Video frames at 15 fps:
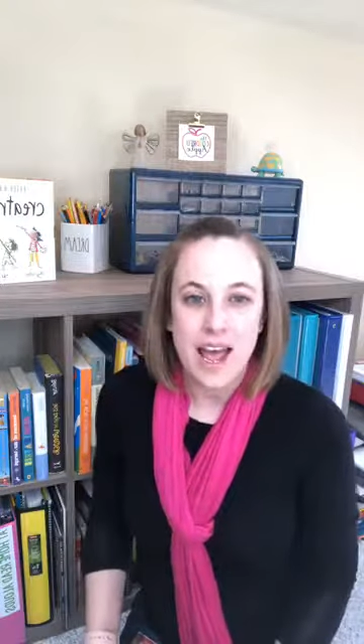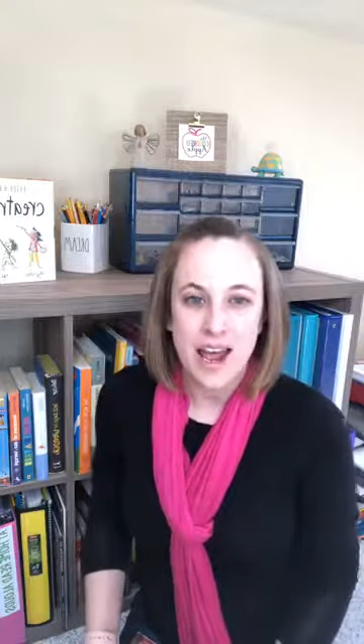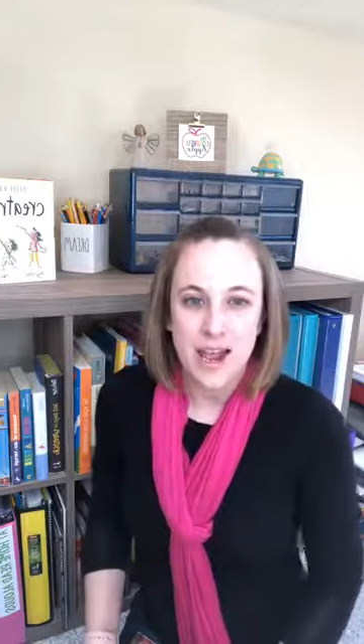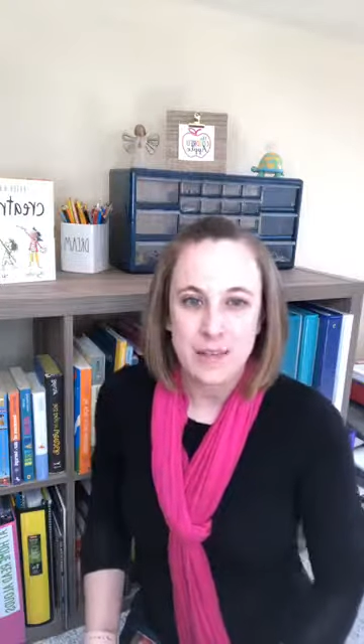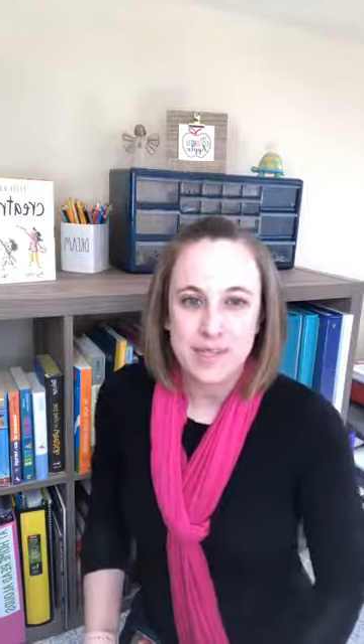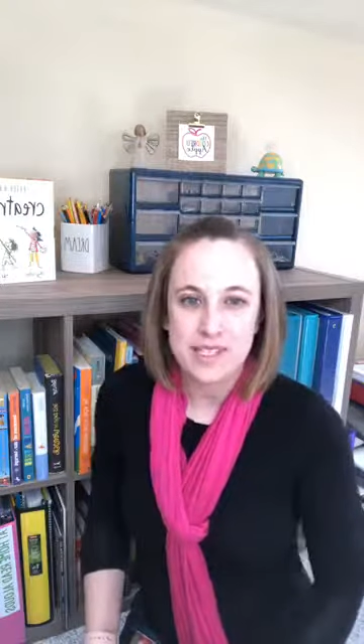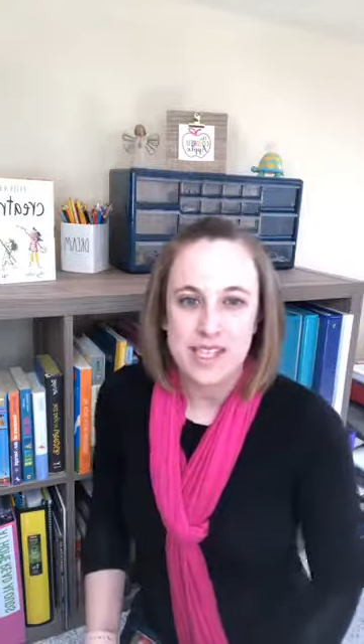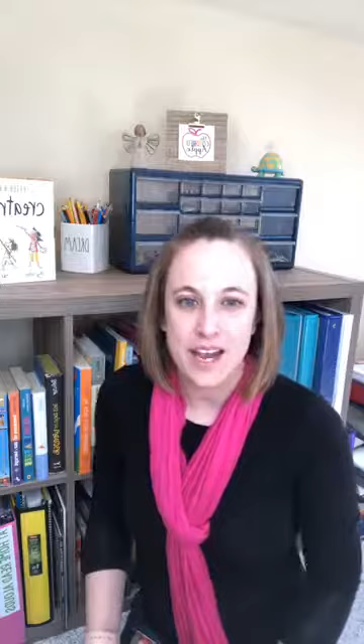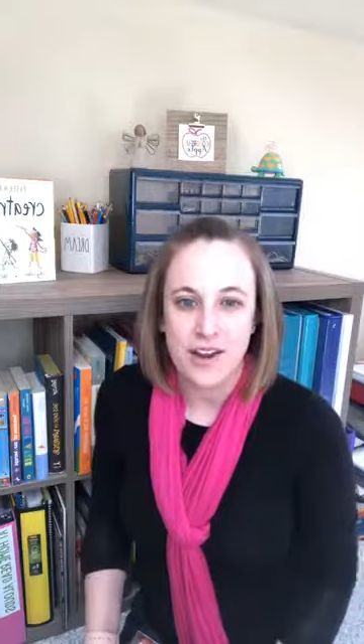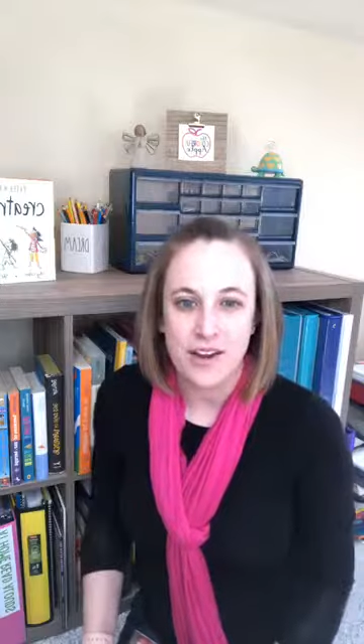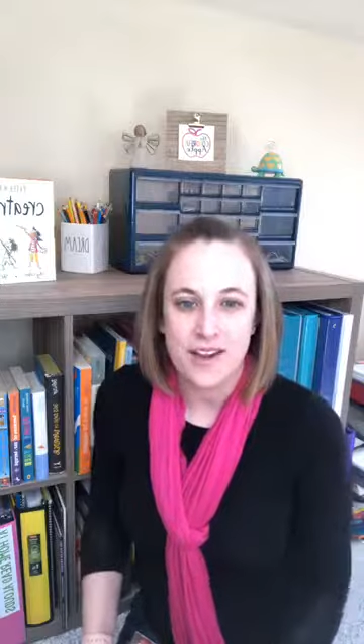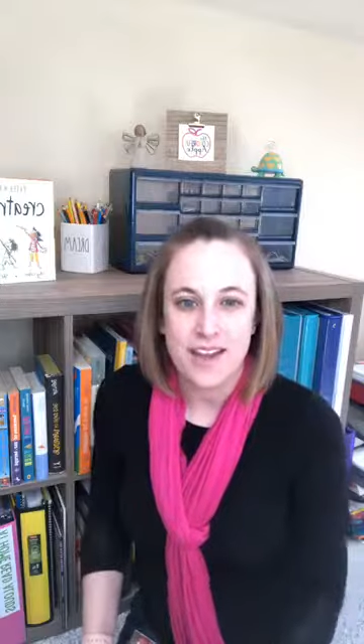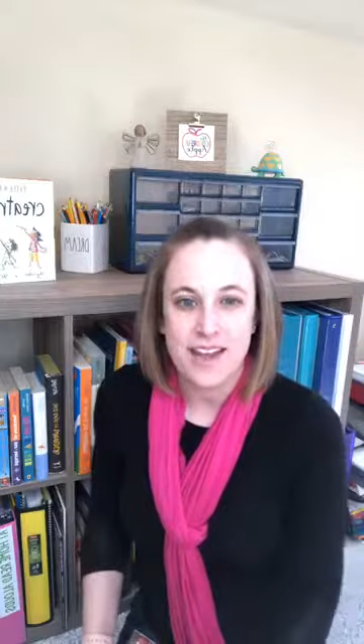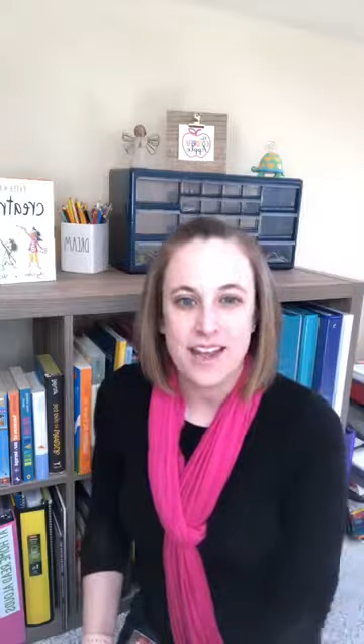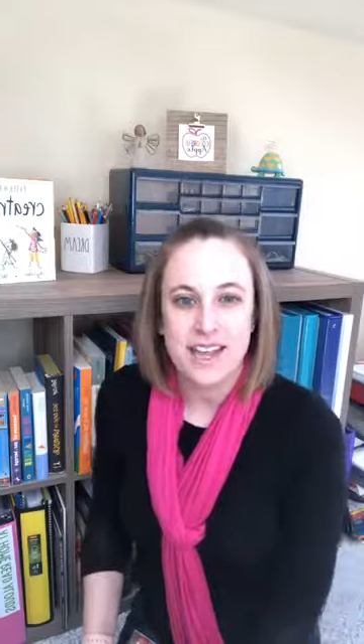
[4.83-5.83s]
I'm
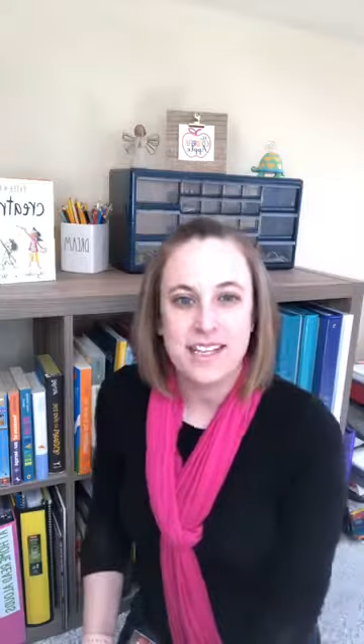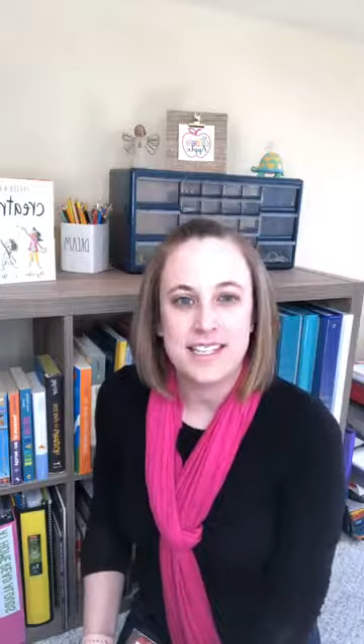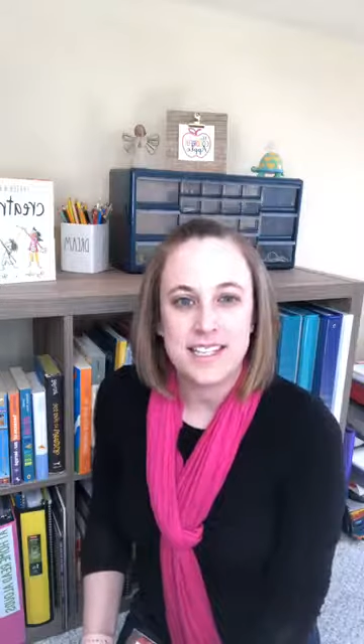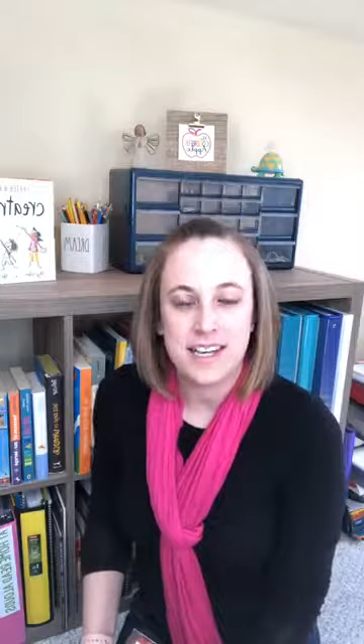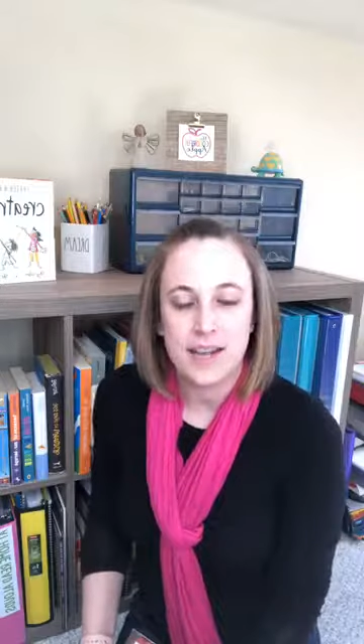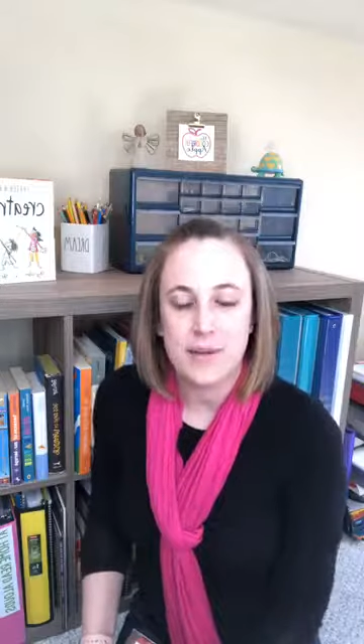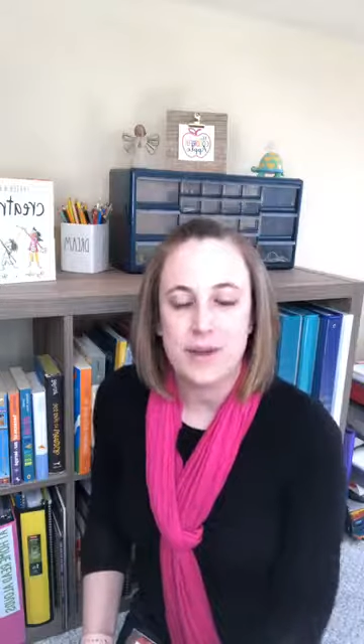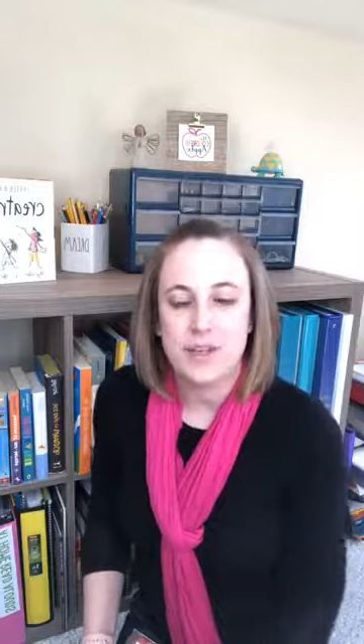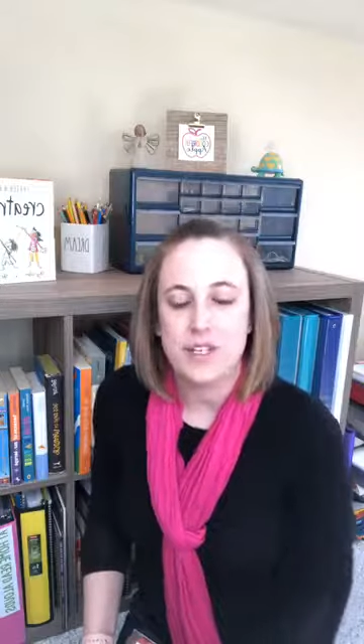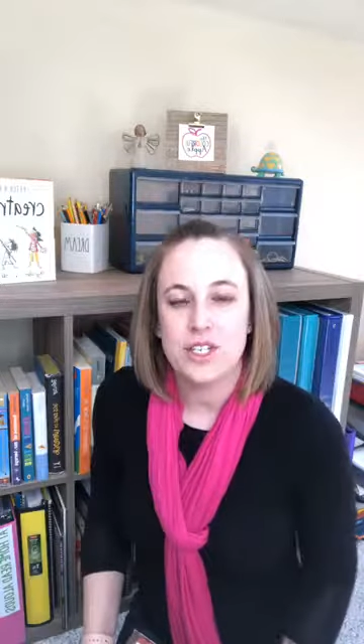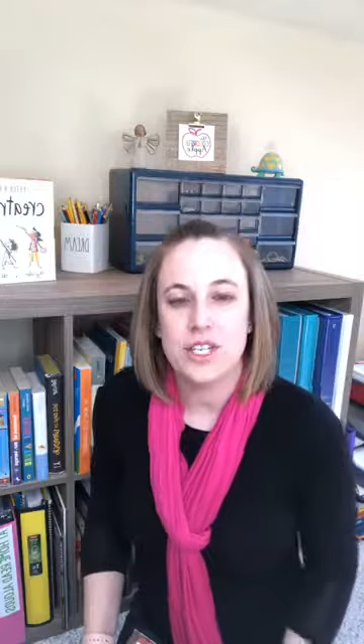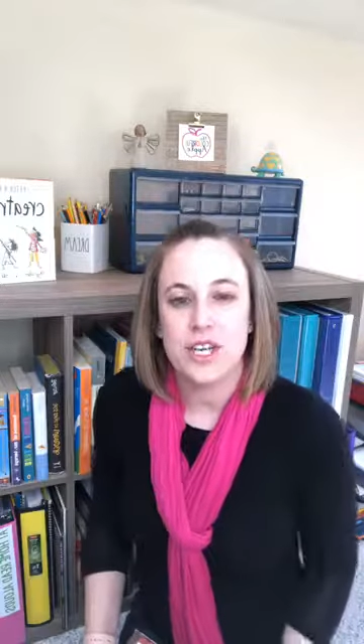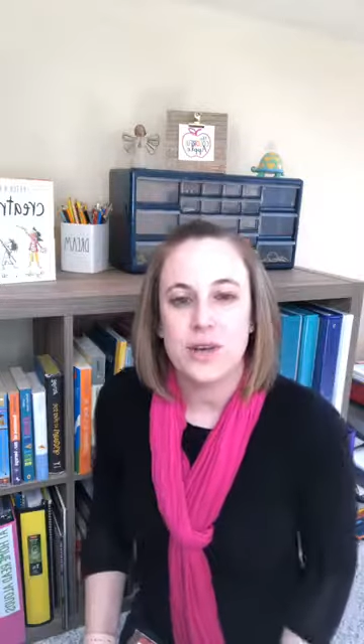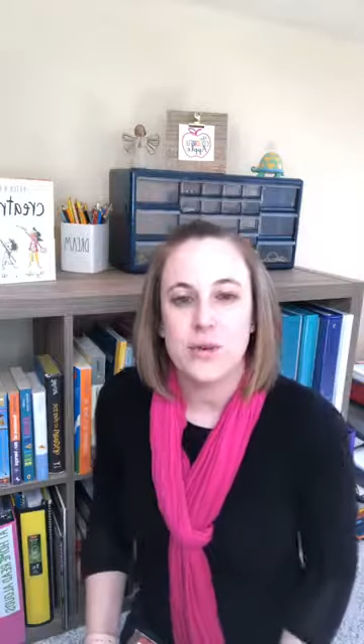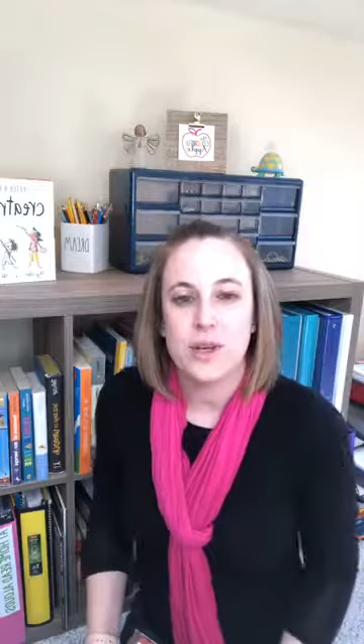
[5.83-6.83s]
Sara, and today I want to
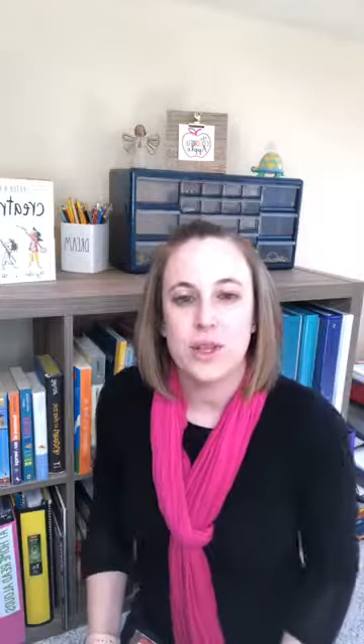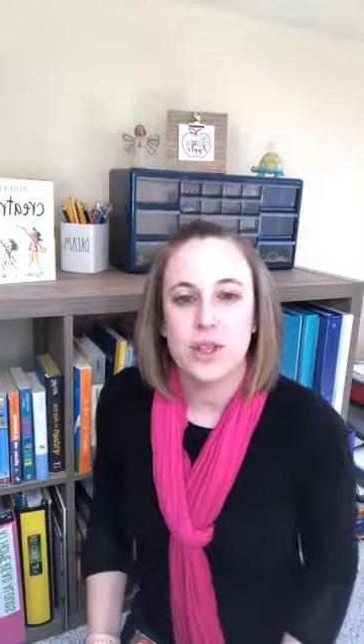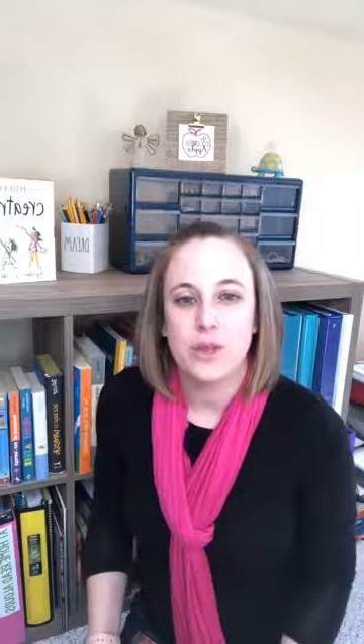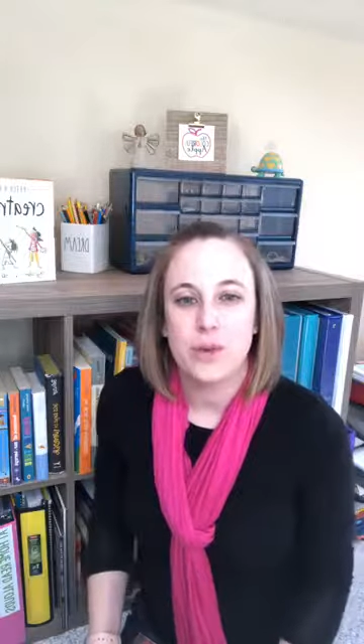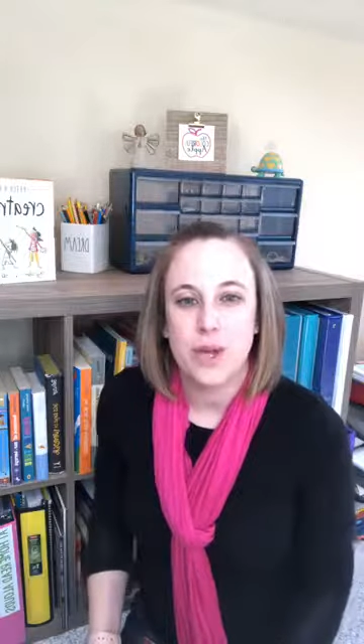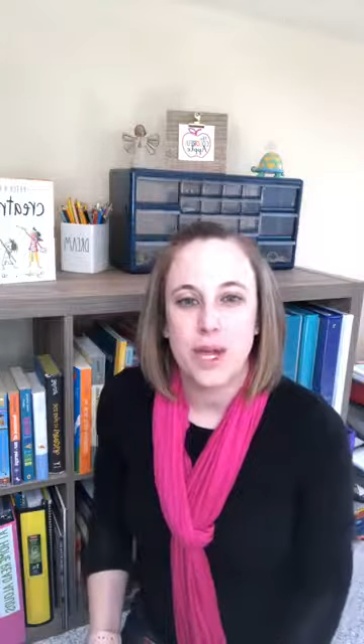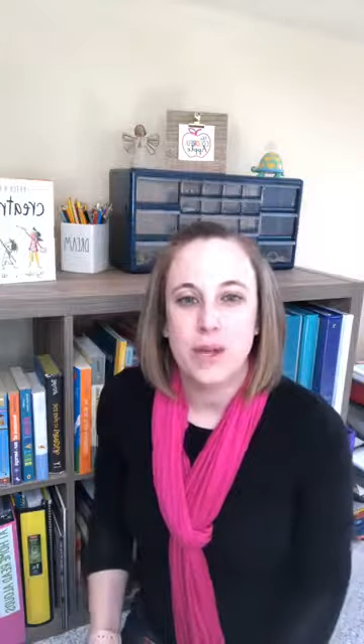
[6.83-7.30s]
share with you